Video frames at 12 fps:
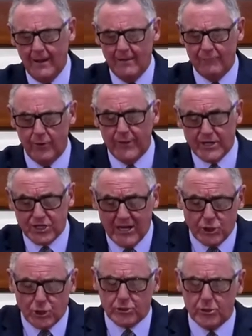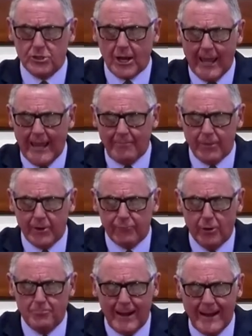for this Easter time that
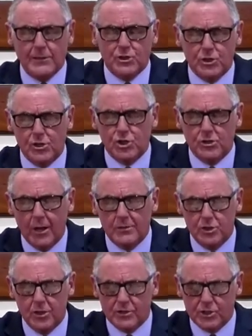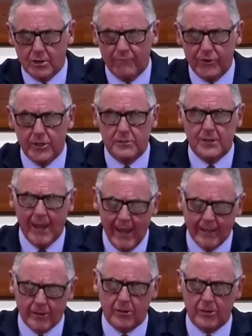reminds us not just of the
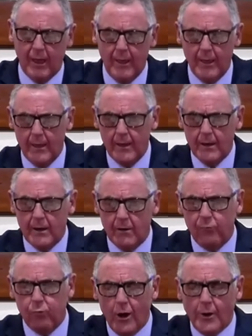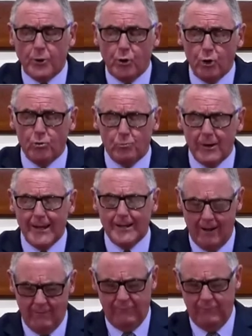death of one whom we
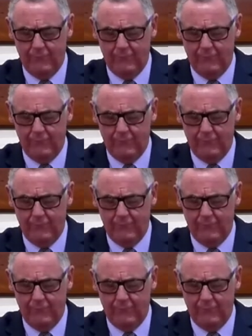love,